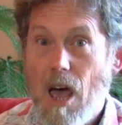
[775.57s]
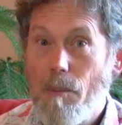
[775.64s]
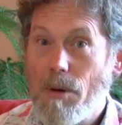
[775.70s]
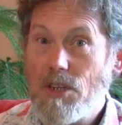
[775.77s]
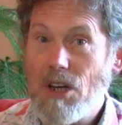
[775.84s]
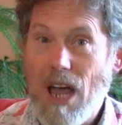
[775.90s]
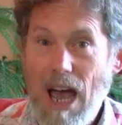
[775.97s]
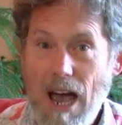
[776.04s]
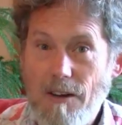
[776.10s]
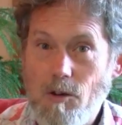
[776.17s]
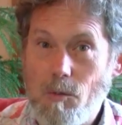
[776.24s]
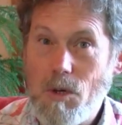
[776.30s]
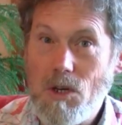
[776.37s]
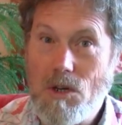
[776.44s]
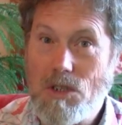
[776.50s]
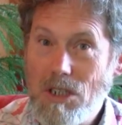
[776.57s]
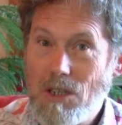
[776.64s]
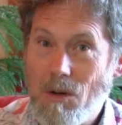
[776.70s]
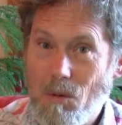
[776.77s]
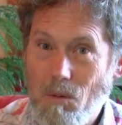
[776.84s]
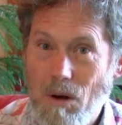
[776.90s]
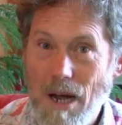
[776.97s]
but you have to be using
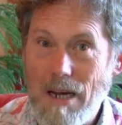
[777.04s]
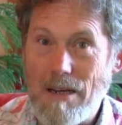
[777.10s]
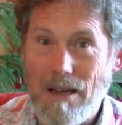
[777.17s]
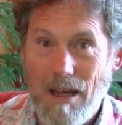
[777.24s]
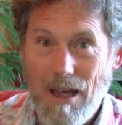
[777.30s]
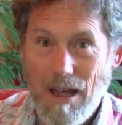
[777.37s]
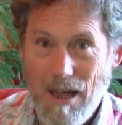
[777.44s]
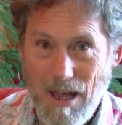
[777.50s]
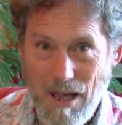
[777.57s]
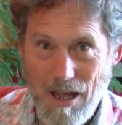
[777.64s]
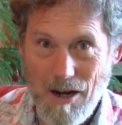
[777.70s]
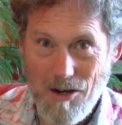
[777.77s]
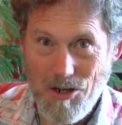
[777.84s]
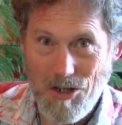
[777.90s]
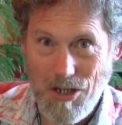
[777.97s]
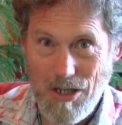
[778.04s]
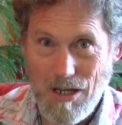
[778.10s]
the right energy.